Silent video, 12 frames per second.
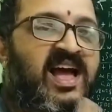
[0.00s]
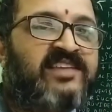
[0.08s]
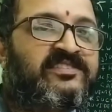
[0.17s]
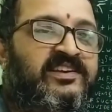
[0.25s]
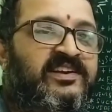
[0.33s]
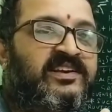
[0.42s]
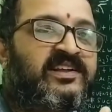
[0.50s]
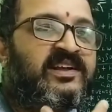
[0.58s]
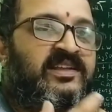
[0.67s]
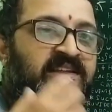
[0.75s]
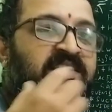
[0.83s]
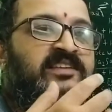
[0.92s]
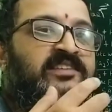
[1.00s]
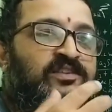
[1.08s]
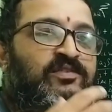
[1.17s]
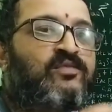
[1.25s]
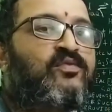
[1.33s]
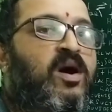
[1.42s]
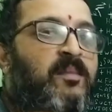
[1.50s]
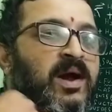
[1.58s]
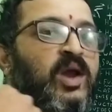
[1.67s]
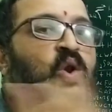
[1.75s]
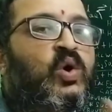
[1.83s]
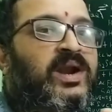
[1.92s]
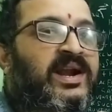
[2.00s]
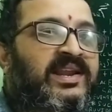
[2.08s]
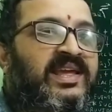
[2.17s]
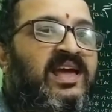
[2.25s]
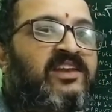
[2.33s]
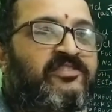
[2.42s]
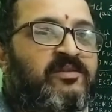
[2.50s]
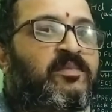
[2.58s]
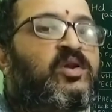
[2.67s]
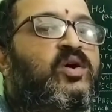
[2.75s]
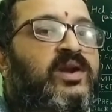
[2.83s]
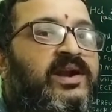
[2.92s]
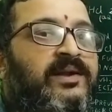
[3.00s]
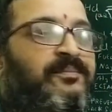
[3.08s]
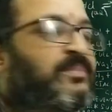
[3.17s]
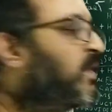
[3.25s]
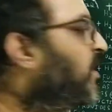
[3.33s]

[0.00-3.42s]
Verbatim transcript: acid, that is it will form a chloride, calcium chloride.